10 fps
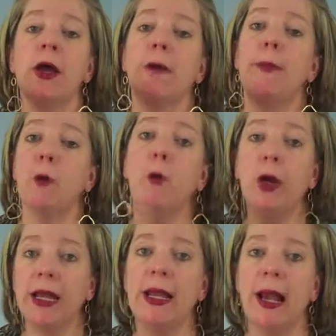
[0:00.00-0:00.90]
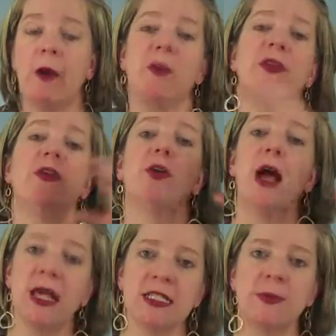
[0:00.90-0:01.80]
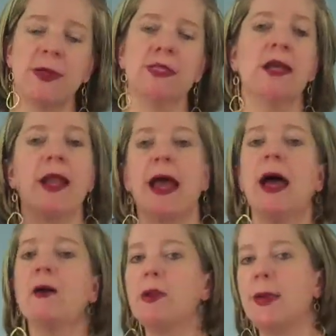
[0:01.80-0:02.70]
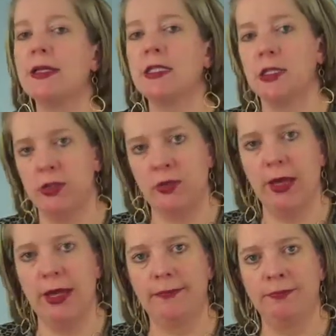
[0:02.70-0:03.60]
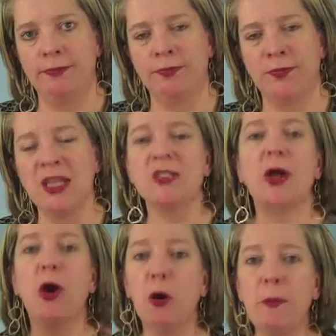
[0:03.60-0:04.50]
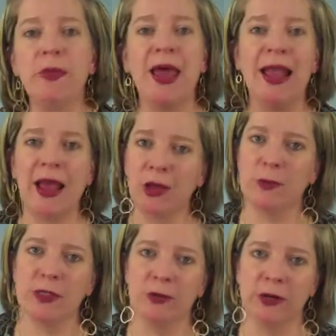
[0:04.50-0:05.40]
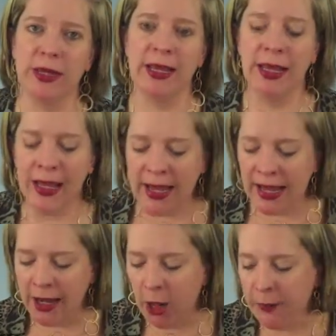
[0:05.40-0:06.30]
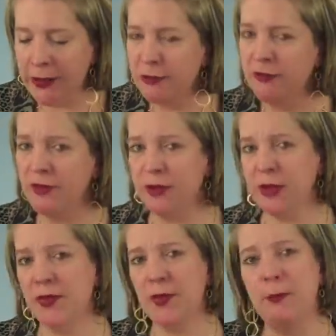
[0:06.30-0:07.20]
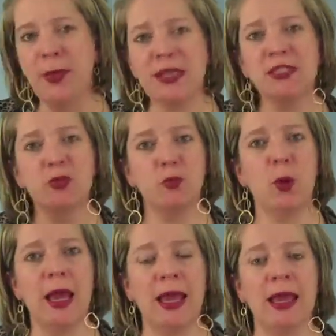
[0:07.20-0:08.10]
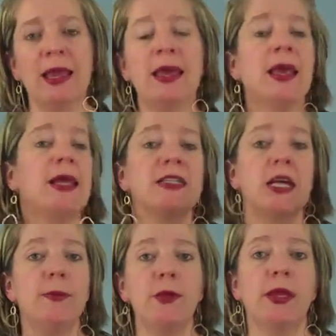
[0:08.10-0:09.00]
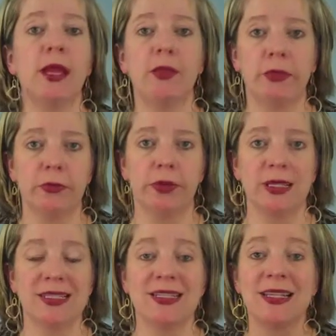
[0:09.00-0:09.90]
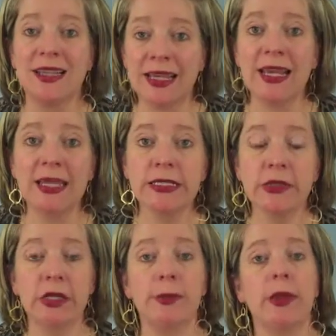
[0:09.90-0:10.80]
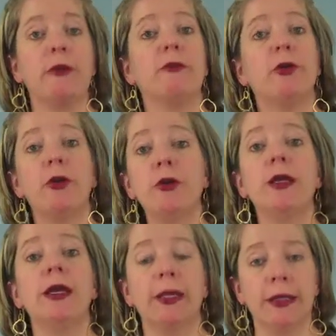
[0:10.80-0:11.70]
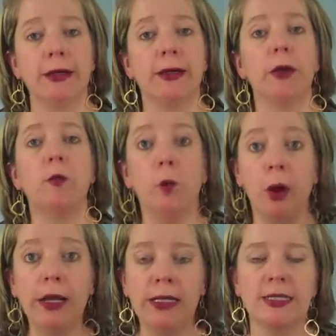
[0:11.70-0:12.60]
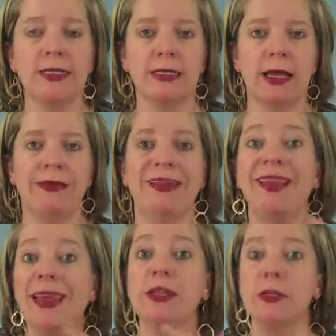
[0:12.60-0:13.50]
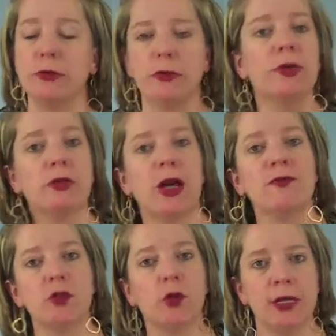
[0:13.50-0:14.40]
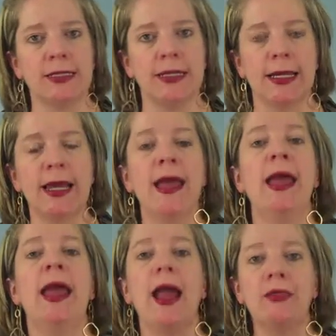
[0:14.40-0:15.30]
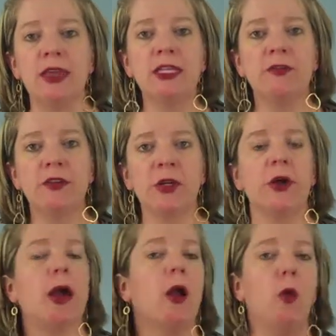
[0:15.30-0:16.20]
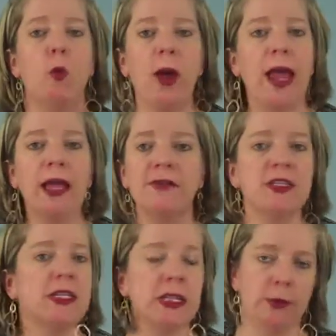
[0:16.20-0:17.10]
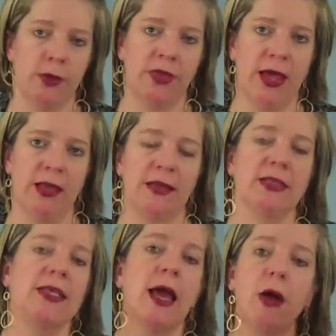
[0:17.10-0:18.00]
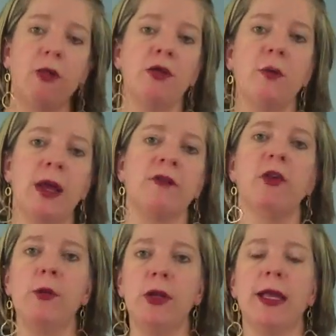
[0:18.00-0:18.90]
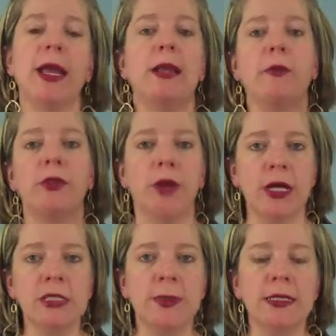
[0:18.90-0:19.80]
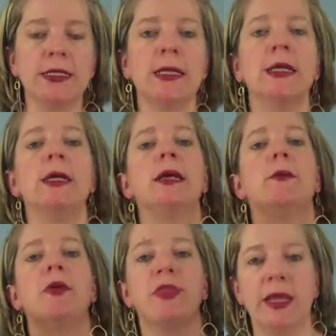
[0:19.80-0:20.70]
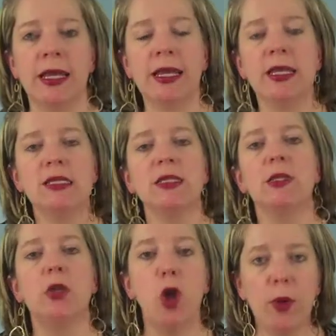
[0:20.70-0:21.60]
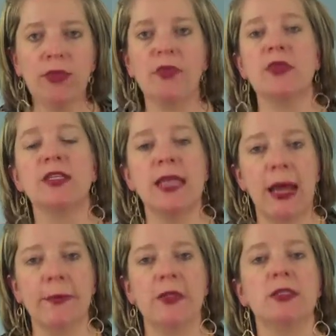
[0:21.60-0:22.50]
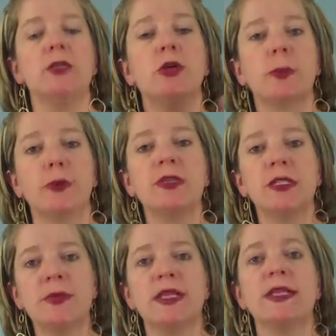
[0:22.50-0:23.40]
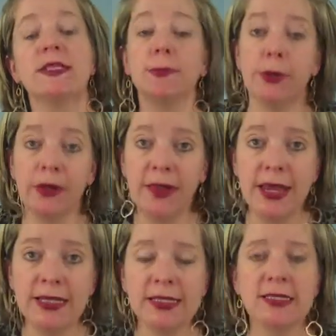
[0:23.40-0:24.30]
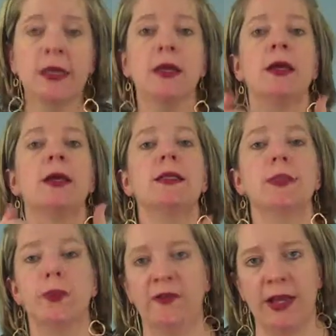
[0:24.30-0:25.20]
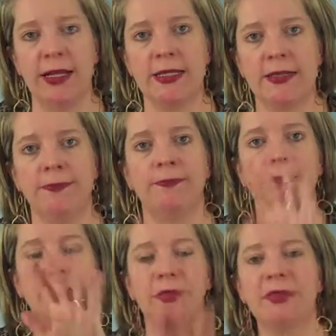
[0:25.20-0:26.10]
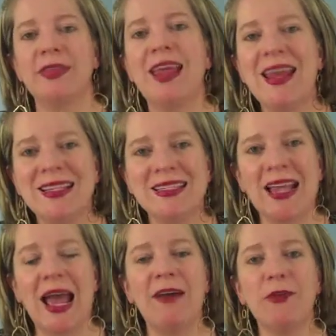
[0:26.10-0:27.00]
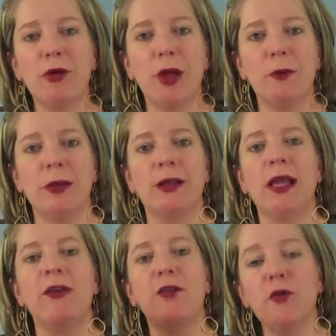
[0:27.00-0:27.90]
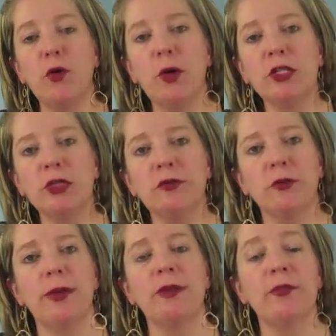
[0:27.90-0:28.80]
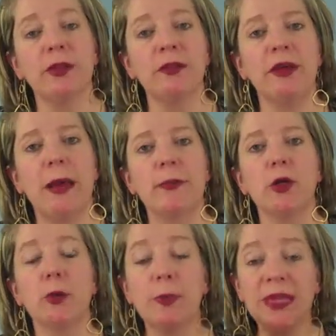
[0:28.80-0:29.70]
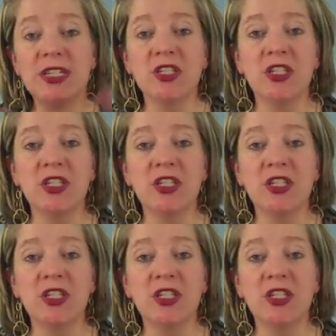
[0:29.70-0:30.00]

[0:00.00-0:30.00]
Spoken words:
But work it out with your husband on how to best do that. So I hope that helps, Lori, in helping you figure out the best way to communicate through this. The key is going to be for you to get clear on what it is exactly they do that drives you crazy, and then to figure out a way of dealing with that. That's a healthy way of communicating with your husband, with the kids, and knowing that this happens, you can put some things in place to prevent it. Thanks, have a great one. If you have a question for me for Live Happier, please